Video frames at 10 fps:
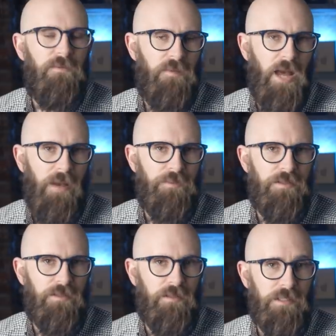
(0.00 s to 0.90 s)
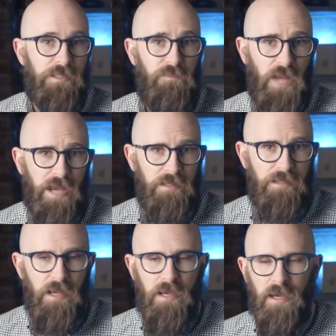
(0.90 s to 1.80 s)
flaps on its
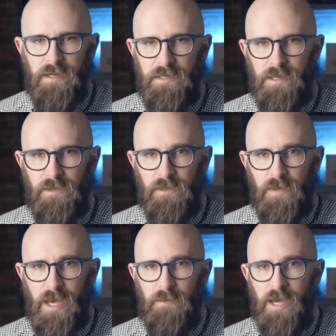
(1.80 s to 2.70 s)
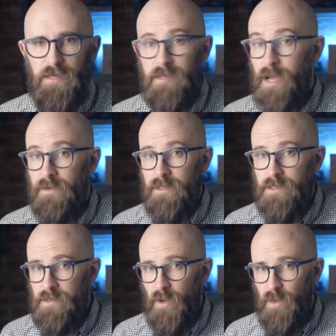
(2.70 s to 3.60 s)
flanks, an internal conveyor belt carried
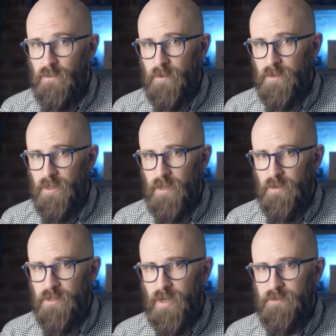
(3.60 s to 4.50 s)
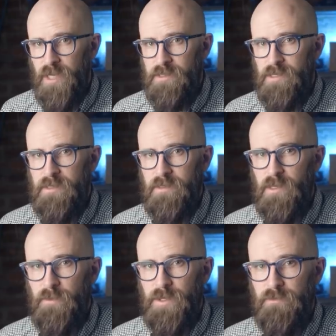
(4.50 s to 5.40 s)
saw from the lower drum cutter to the
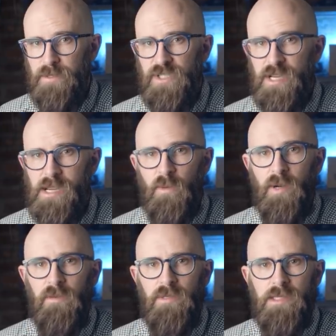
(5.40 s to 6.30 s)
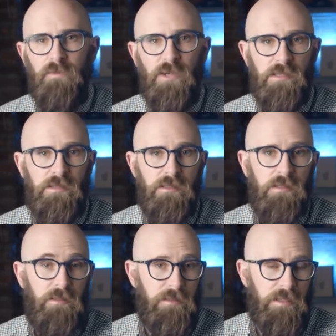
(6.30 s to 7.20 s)
top of the machine where it was
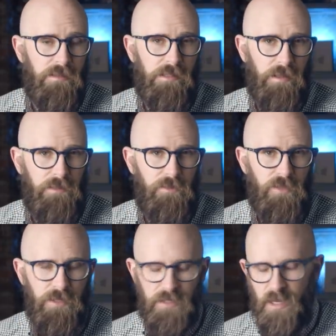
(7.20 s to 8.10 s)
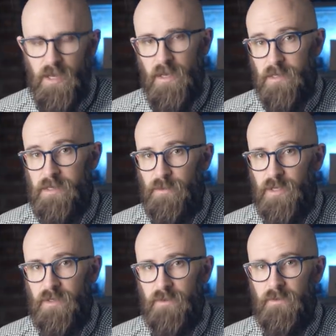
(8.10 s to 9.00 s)
deposited on either side of the trench. A
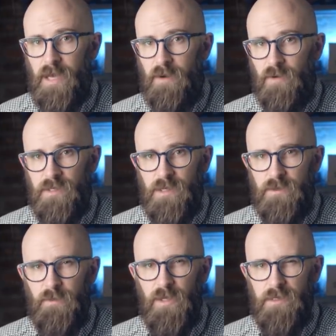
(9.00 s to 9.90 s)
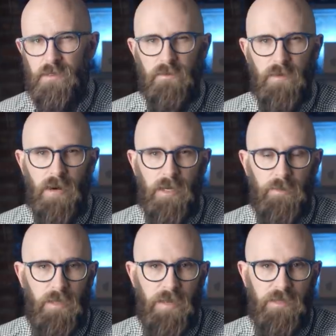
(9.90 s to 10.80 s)
separate conveyor also deposited a
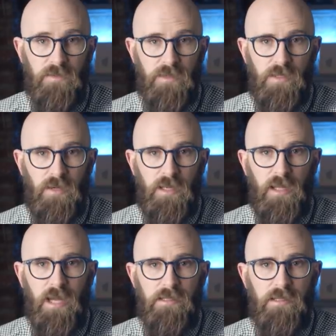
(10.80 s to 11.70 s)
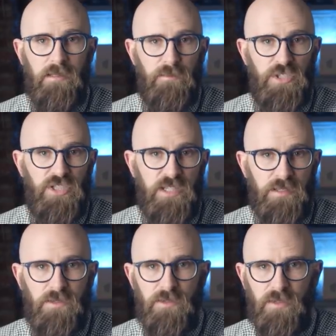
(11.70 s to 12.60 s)
variable amount of soil under the
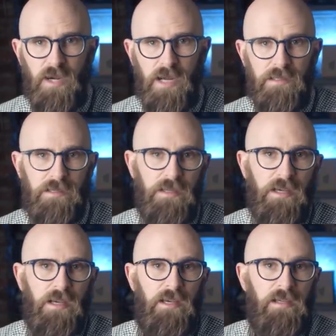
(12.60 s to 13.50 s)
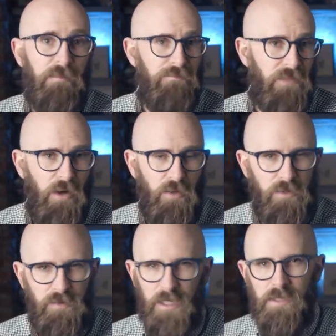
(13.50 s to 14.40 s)
machine's tracks to keep the whole
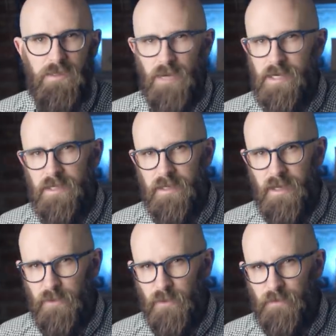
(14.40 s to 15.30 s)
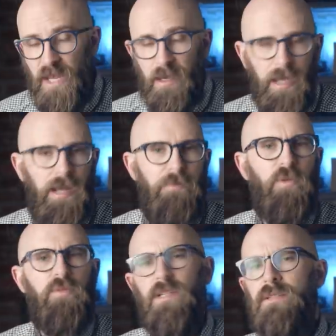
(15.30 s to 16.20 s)
device straight and level. In
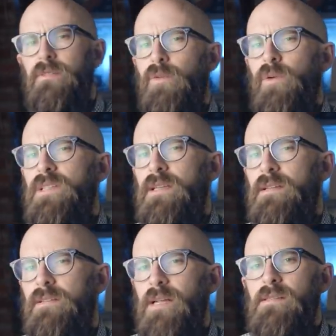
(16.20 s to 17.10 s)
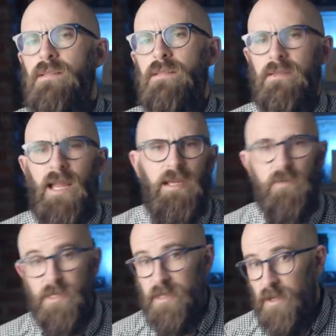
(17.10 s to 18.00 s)
April 1940, just as Nellie
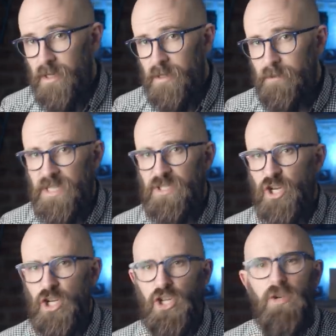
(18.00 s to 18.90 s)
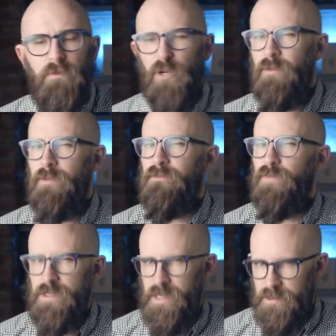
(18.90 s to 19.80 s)
was nearing completion, a new problem
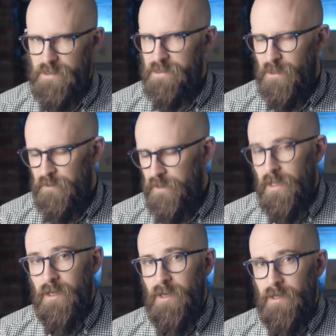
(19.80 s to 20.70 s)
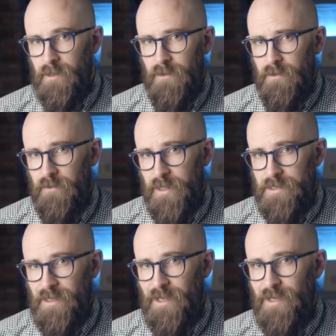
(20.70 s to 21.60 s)
presented itself. Another
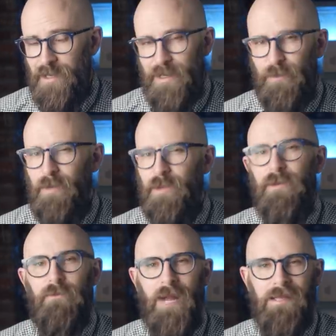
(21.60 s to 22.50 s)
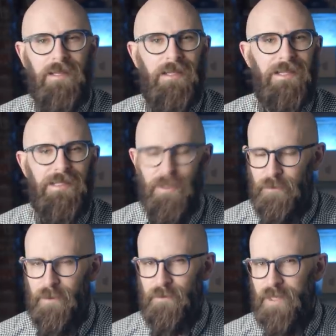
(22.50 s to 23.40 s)
inventor had come up with a radically
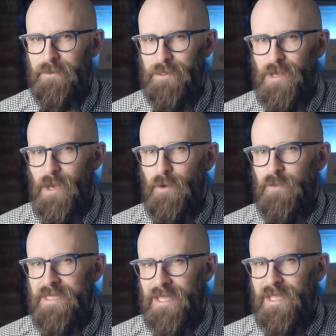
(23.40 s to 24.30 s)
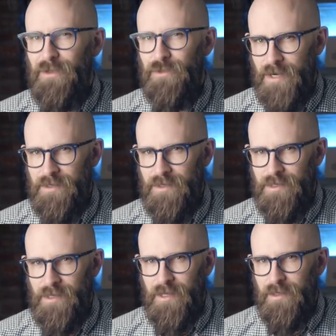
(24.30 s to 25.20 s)
different method for digging
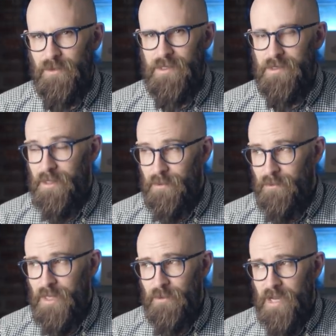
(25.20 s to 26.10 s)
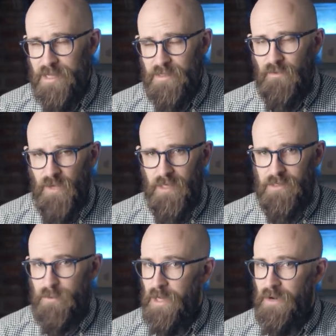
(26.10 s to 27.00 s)
trenches that was in many ways far
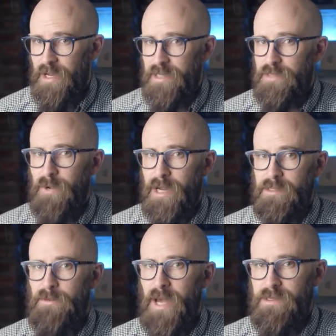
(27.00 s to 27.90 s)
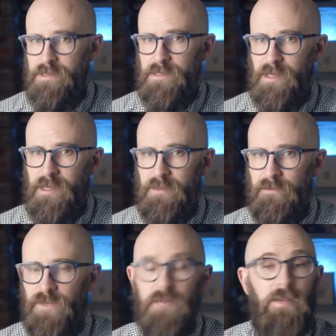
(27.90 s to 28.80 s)
superior to Frank Spanner's
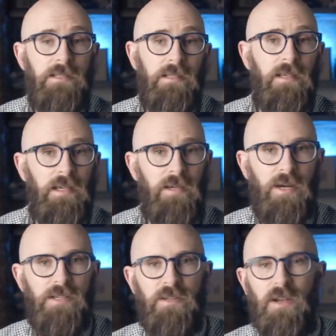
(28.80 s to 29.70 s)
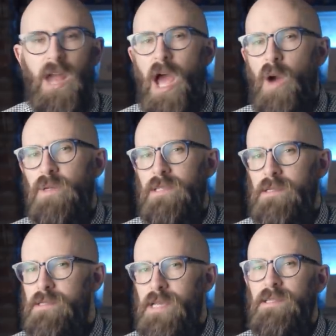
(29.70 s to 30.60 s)
design. The inventor in question was
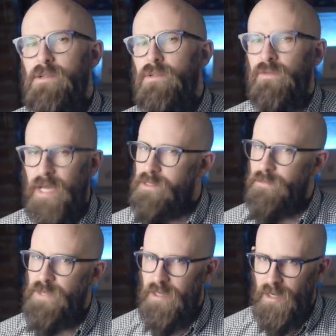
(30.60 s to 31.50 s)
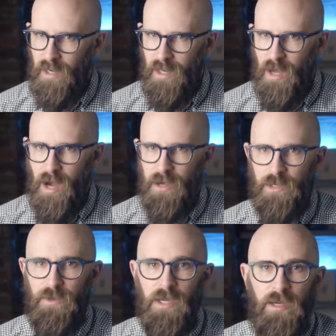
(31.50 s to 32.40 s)
Cecil Vandepeer Clarke, who